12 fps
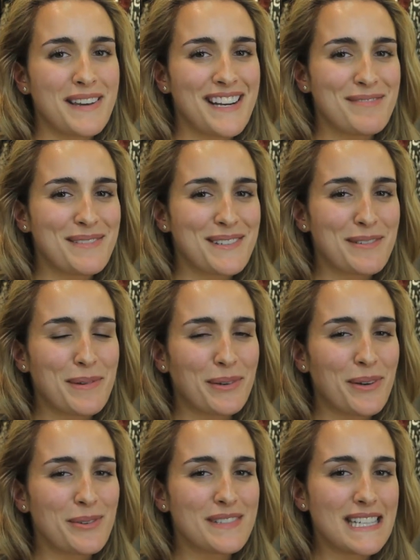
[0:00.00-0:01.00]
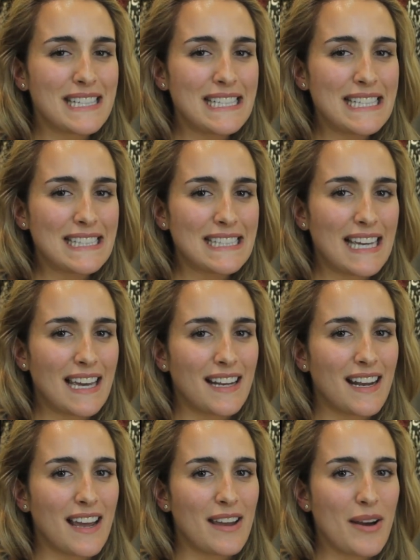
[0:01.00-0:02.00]
my name is Camille Cozzini
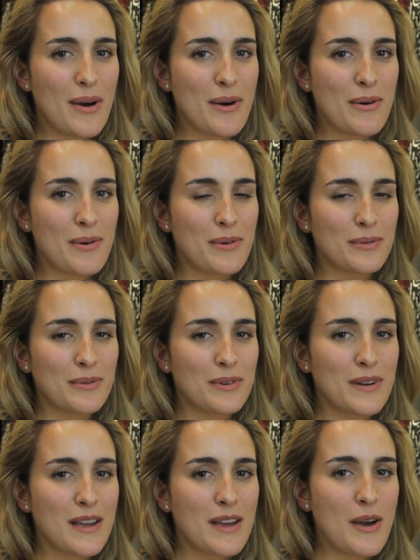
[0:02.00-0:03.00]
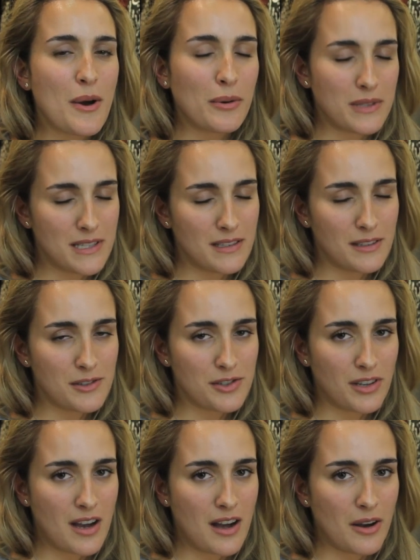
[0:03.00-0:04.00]
and I own Odile in
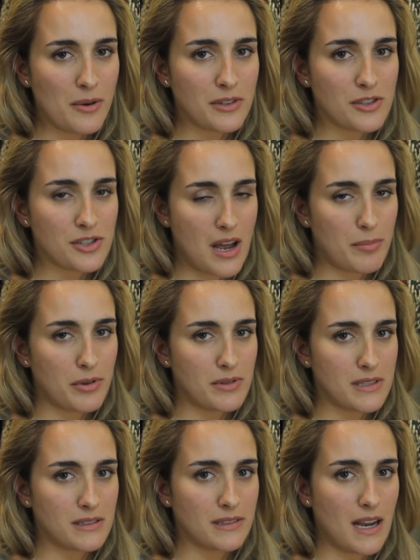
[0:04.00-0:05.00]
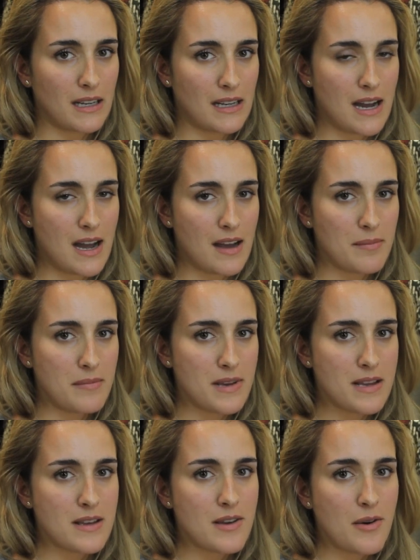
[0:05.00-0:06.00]
Chicago and shop odile dot com,
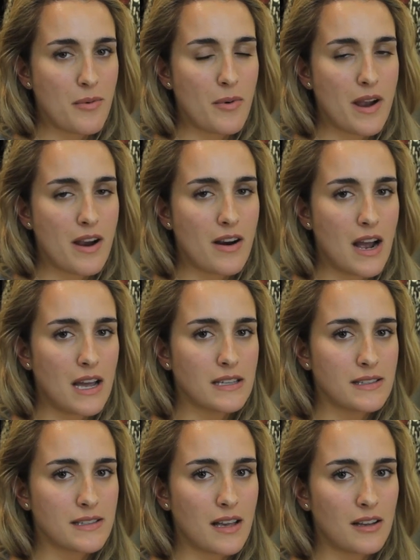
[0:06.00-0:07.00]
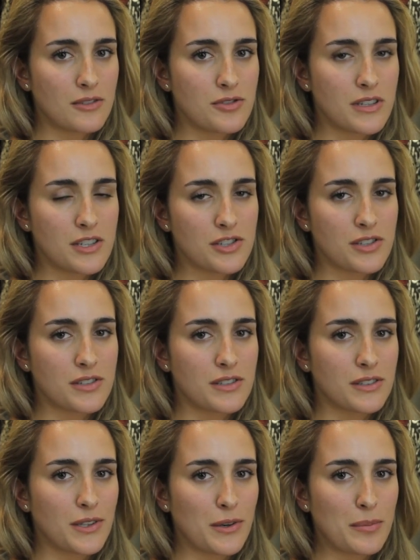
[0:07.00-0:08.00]
where I sell
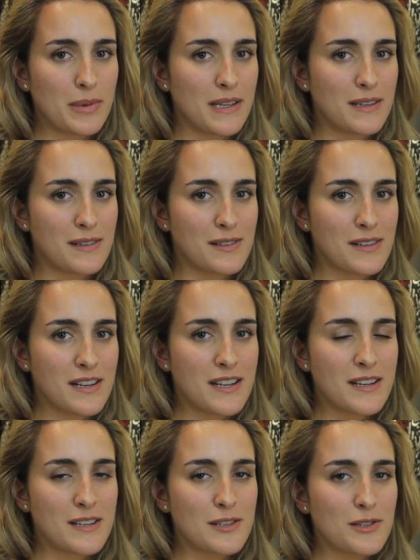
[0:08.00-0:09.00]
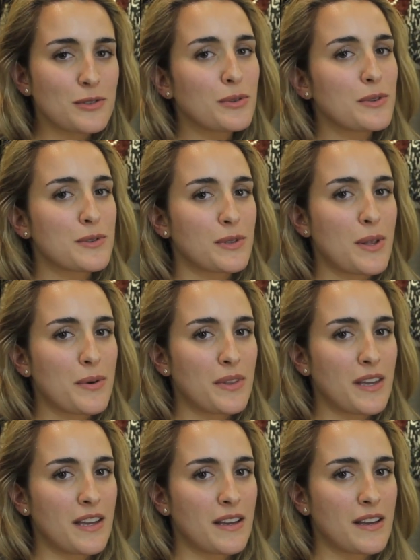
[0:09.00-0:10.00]
traditional European children's
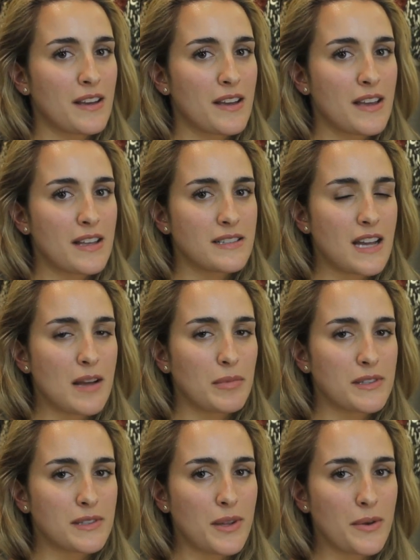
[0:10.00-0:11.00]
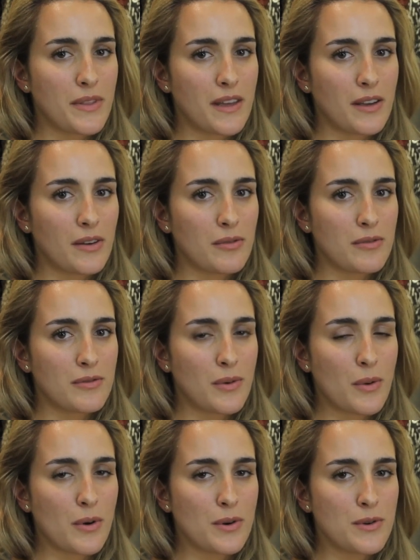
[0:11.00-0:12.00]
clothing, timeless clothing
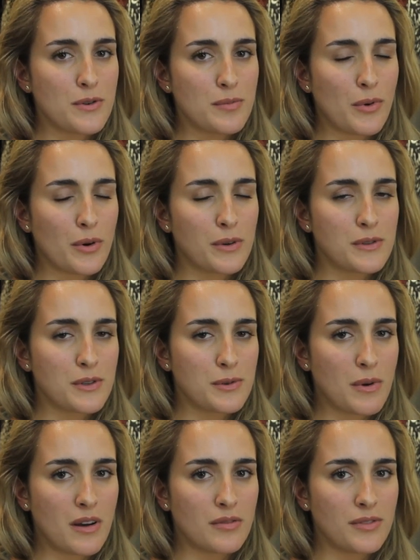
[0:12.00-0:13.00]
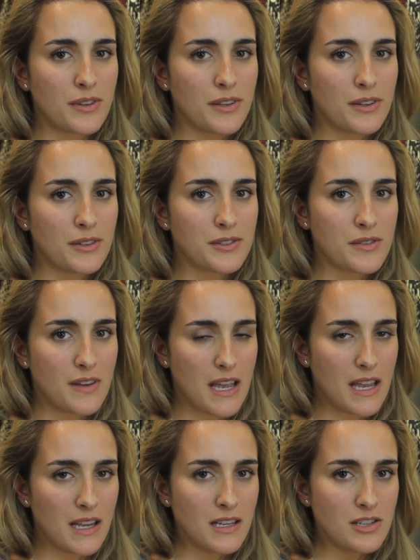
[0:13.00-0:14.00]
for newborn to twelve years of
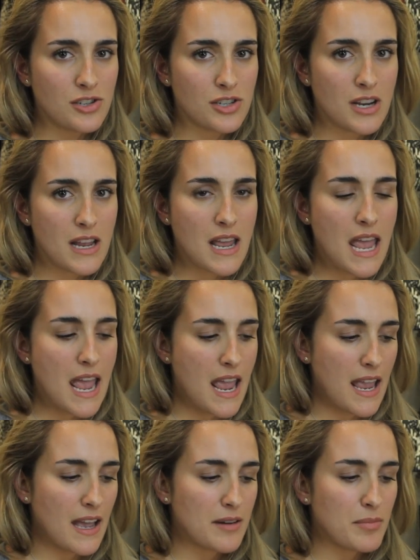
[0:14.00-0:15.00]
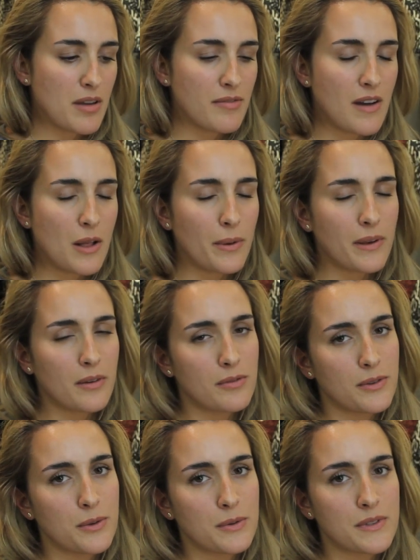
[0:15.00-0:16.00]
age. And by following a
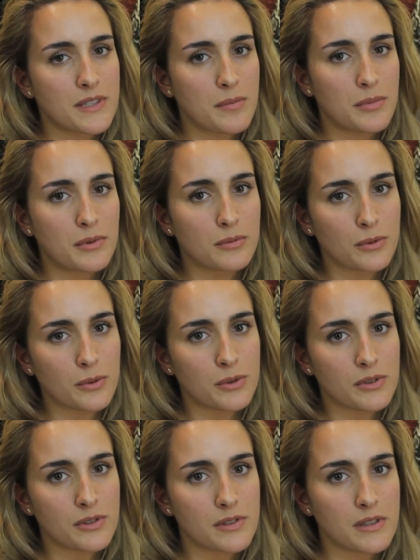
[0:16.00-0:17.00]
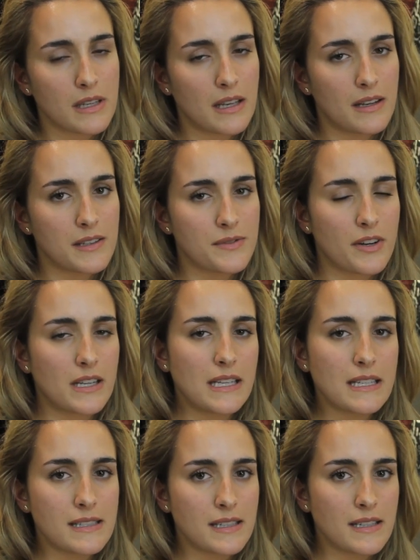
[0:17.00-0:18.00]
few simple rules, it is very
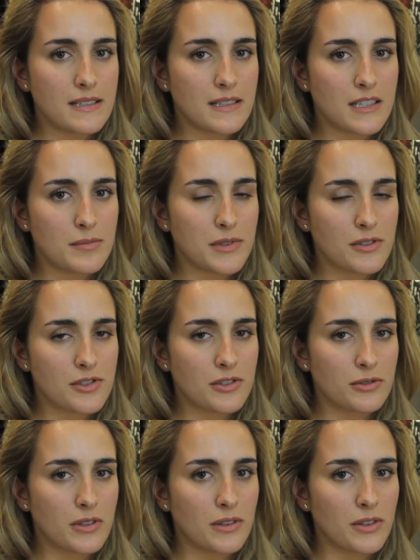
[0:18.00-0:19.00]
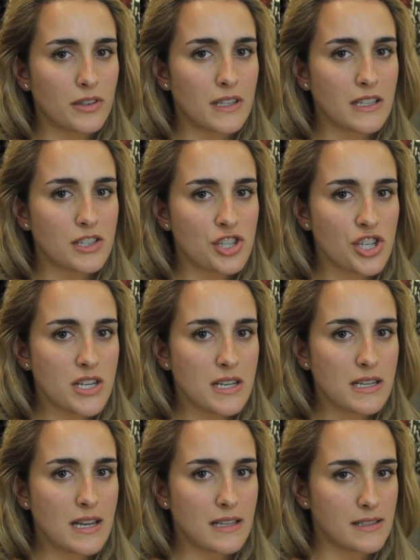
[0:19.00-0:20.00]
easy to keep your children looking
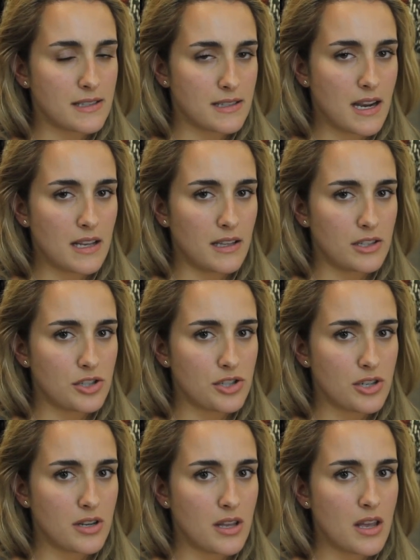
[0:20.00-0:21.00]
chic and stylish.